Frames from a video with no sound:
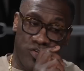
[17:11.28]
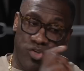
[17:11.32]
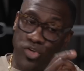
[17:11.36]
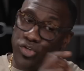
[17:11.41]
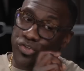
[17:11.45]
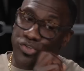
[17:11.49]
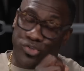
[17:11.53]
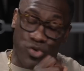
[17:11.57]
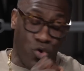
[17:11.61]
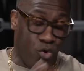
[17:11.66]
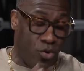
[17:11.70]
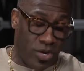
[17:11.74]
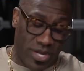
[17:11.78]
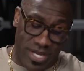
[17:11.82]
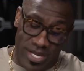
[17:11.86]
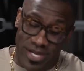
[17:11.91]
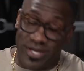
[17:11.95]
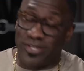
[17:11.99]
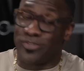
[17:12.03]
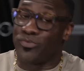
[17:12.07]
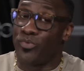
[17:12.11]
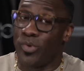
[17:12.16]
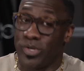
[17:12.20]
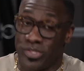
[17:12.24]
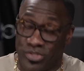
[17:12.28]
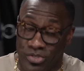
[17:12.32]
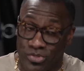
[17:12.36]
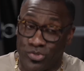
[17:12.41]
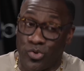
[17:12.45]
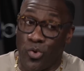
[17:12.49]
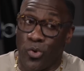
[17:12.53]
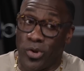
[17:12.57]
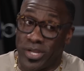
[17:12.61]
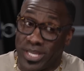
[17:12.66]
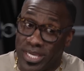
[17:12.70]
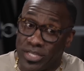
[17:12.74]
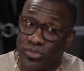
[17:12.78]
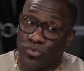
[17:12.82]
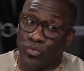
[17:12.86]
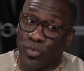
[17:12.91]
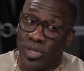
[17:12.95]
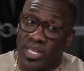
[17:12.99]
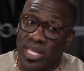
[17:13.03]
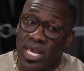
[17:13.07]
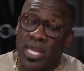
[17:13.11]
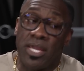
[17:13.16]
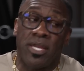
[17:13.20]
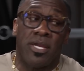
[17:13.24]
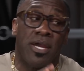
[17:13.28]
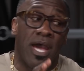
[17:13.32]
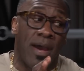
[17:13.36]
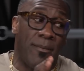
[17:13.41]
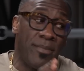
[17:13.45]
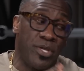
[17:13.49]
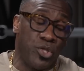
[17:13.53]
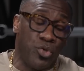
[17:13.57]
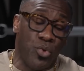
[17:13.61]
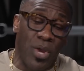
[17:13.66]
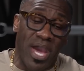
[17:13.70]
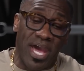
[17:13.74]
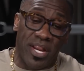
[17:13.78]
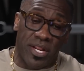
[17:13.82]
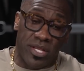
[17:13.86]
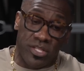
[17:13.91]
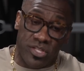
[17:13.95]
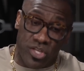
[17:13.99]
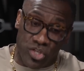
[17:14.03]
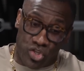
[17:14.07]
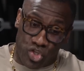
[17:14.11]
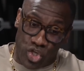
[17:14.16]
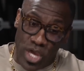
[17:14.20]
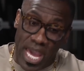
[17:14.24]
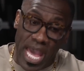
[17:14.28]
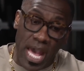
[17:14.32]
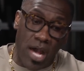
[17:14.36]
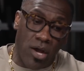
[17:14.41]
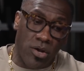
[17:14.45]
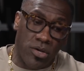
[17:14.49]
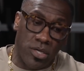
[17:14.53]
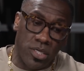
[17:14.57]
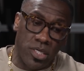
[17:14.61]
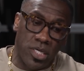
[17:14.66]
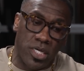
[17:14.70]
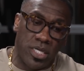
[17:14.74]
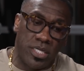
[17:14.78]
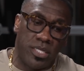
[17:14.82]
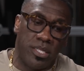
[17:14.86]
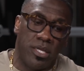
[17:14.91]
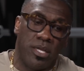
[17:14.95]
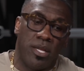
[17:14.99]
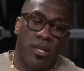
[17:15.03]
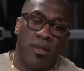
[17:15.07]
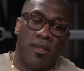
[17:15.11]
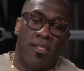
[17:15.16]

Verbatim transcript: Your story, here's where the story gets really, I mean, you had a, the childhood